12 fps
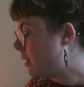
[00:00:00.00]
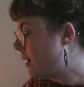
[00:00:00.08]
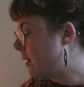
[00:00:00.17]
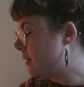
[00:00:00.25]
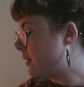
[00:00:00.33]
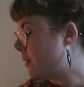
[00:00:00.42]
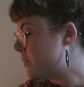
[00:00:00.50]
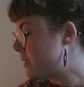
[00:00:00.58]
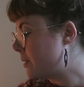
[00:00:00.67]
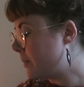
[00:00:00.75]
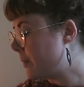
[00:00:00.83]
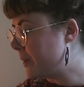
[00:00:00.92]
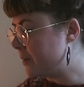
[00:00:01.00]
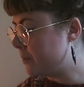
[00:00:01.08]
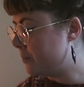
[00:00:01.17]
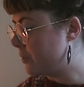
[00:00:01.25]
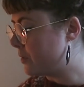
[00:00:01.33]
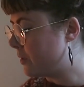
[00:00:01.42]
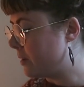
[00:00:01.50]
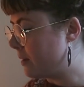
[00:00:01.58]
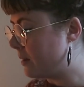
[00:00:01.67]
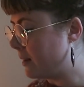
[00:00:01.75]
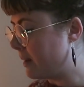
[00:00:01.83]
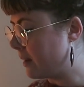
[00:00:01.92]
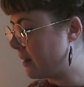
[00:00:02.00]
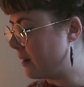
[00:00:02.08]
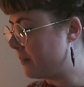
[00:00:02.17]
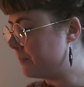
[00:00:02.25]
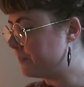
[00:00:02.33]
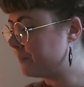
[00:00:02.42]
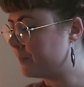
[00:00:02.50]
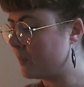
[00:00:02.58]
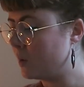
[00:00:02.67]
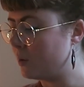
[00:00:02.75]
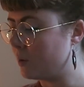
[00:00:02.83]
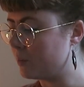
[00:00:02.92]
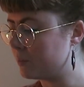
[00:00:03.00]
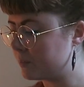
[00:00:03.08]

And outside my bedroom was like a, you know,